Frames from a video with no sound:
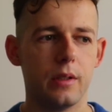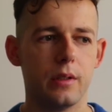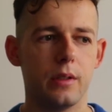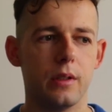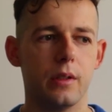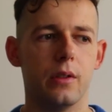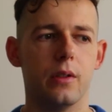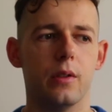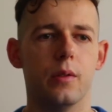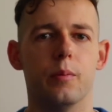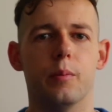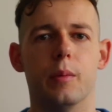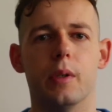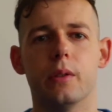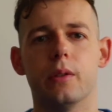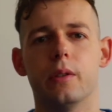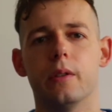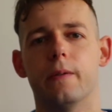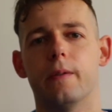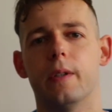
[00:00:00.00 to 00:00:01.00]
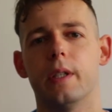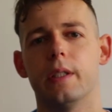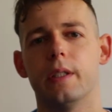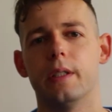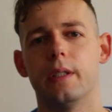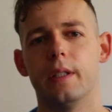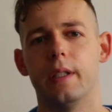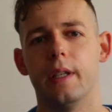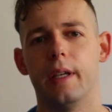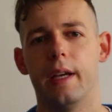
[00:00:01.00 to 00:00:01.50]
So most of
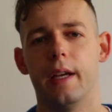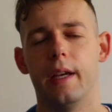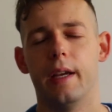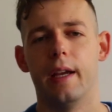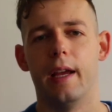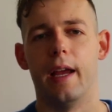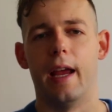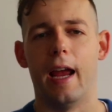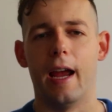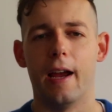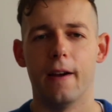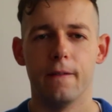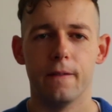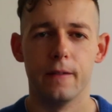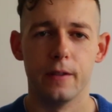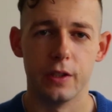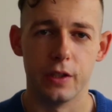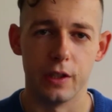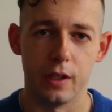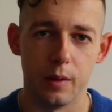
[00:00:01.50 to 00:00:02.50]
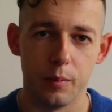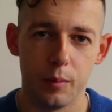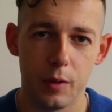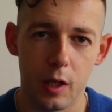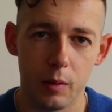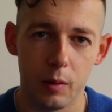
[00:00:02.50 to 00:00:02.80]
us have some